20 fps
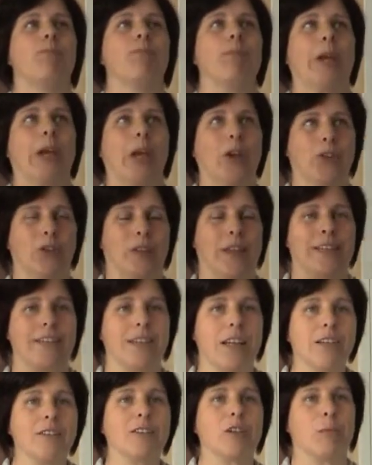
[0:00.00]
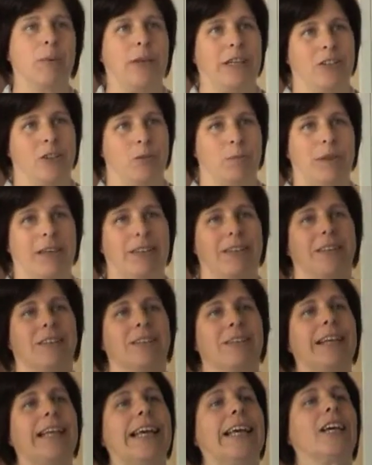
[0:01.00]
because there does appear to be
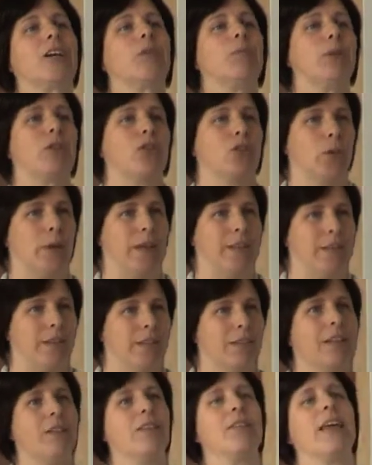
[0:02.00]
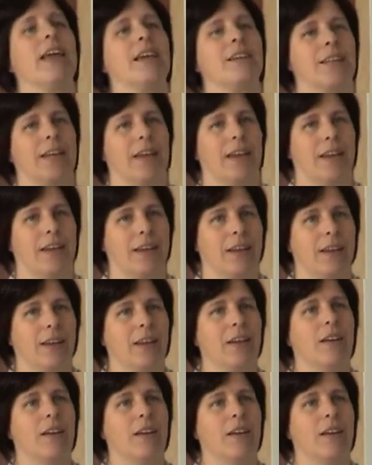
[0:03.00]
this link between the synthetic